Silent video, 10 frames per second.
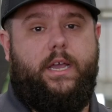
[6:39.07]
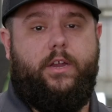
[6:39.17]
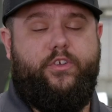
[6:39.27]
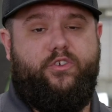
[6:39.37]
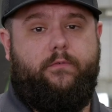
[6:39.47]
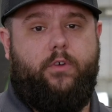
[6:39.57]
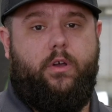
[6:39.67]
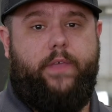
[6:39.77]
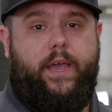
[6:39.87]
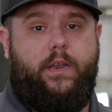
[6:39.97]
concrete over
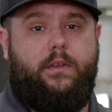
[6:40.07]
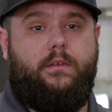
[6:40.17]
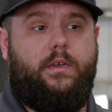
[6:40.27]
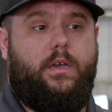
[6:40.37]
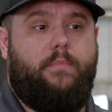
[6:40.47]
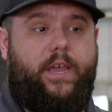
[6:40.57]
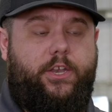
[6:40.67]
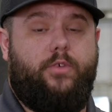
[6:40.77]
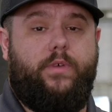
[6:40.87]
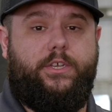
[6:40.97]
all that. By
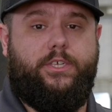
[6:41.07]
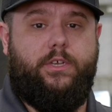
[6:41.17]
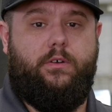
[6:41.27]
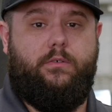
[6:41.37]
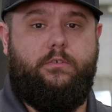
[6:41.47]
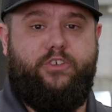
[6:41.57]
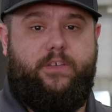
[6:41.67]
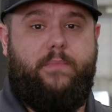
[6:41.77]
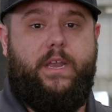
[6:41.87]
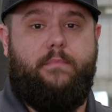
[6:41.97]
doing so,
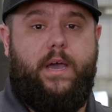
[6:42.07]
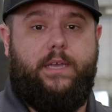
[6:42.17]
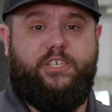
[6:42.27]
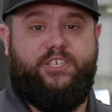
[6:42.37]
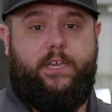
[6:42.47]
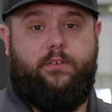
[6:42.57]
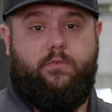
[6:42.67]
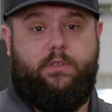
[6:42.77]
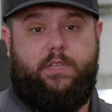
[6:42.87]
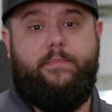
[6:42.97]
it minimizes and
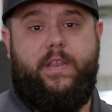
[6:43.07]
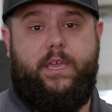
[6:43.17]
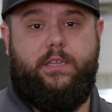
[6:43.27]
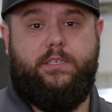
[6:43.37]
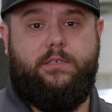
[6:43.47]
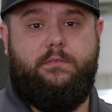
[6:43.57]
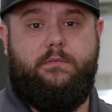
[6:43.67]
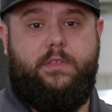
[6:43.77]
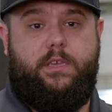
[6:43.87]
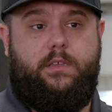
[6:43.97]
or eliminates
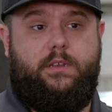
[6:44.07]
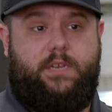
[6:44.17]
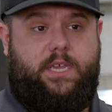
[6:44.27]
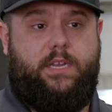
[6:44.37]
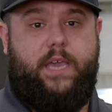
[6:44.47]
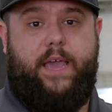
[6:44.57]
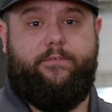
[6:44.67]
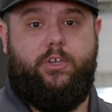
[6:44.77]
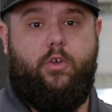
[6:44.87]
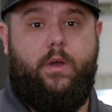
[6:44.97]
the need to
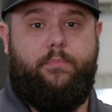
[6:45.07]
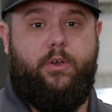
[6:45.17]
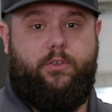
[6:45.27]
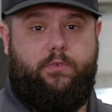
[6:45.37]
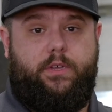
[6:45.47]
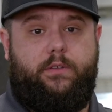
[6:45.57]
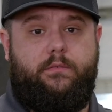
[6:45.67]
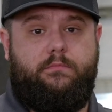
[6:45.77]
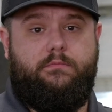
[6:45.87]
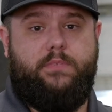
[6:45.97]
have to go up onto a
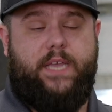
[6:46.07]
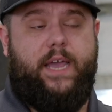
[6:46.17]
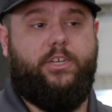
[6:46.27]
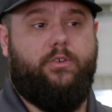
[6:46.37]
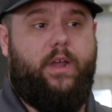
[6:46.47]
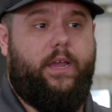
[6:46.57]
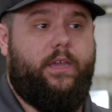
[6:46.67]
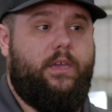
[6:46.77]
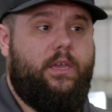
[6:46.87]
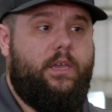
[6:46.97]

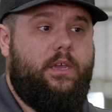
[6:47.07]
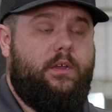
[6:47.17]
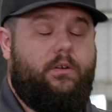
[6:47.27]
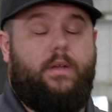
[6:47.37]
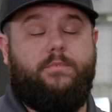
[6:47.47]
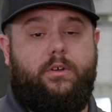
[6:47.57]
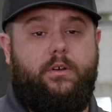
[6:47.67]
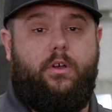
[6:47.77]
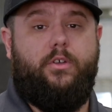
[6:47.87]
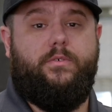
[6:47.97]

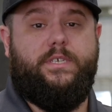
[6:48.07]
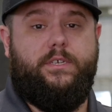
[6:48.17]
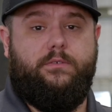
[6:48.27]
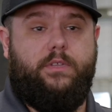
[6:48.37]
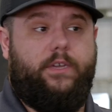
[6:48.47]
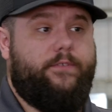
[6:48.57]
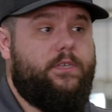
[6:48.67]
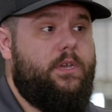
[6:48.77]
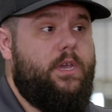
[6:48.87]
onto a scissor lift,